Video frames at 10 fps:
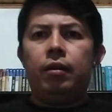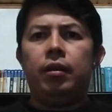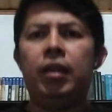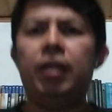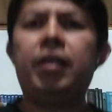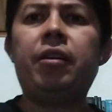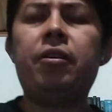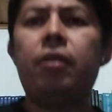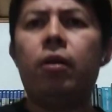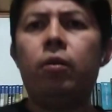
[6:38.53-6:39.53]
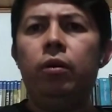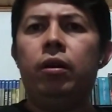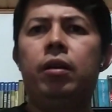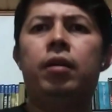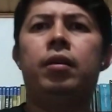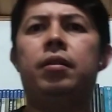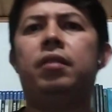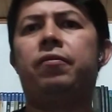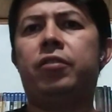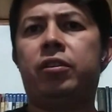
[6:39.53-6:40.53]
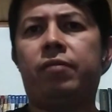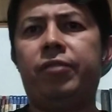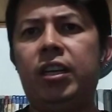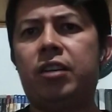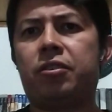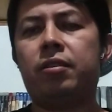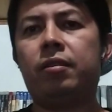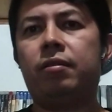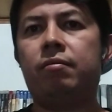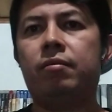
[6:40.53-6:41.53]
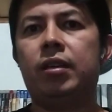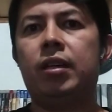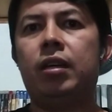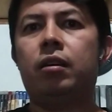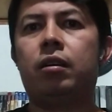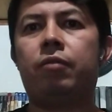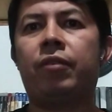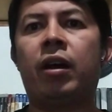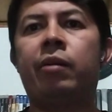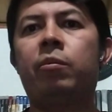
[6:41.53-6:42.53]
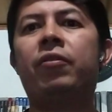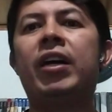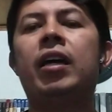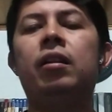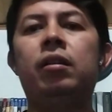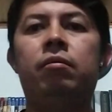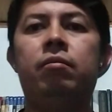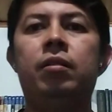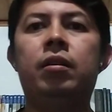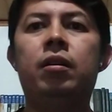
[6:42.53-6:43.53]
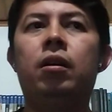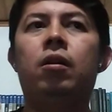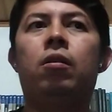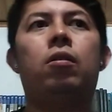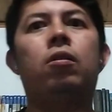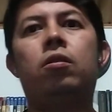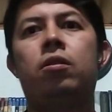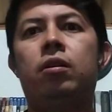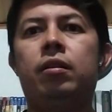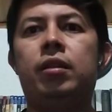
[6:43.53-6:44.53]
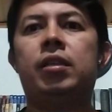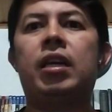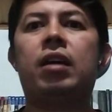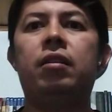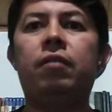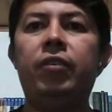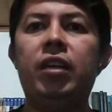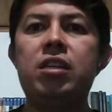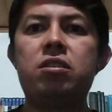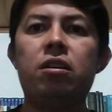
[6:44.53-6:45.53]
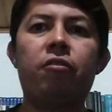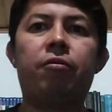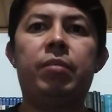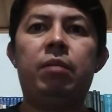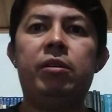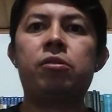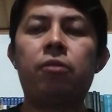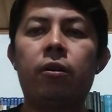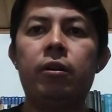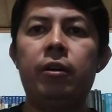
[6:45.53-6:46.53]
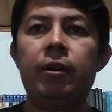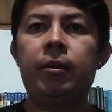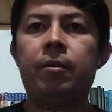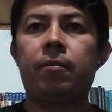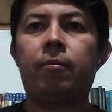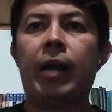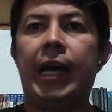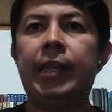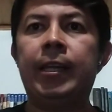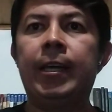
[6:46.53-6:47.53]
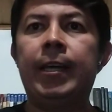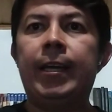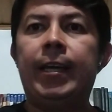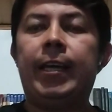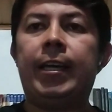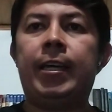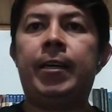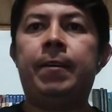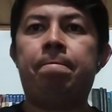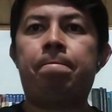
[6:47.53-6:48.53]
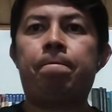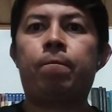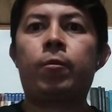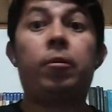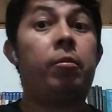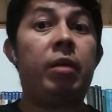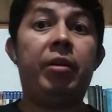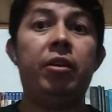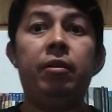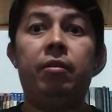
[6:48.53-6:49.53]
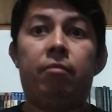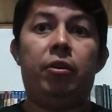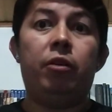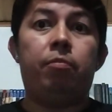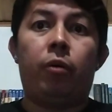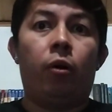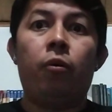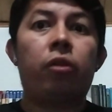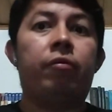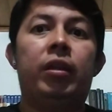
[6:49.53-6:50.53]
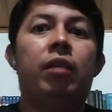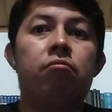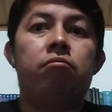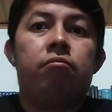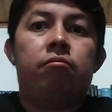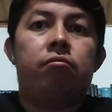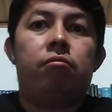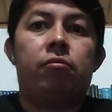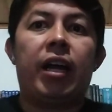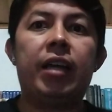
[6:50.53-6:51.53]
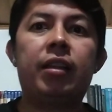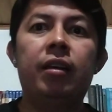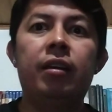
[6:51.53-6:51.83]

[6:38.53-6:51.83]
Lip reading: either you know the first definition of automobile or the second definition of baby stroller, right? Or maybe you knew both of them, right?